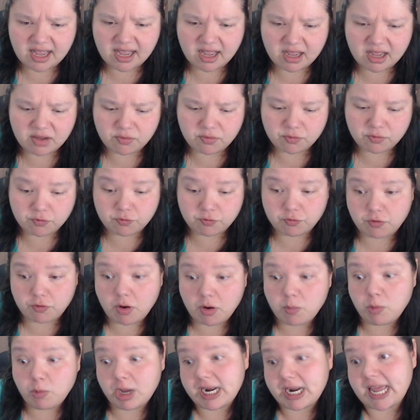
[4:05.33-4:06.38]

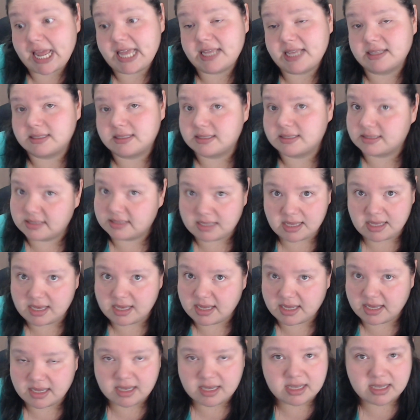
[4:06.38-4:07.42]
from what I can
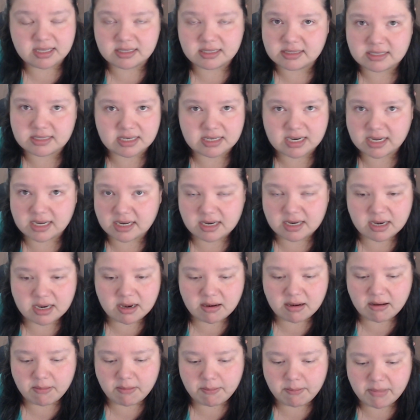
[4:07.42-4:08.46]
see, it didn't
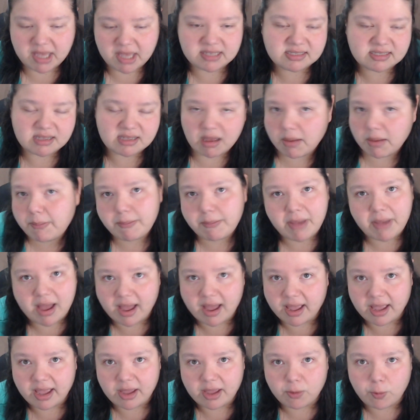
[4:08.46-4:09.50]
mess up
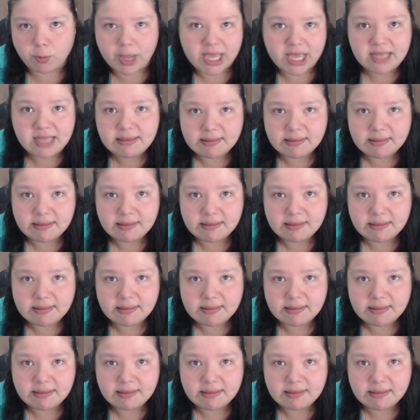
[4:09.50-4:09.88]
my weight.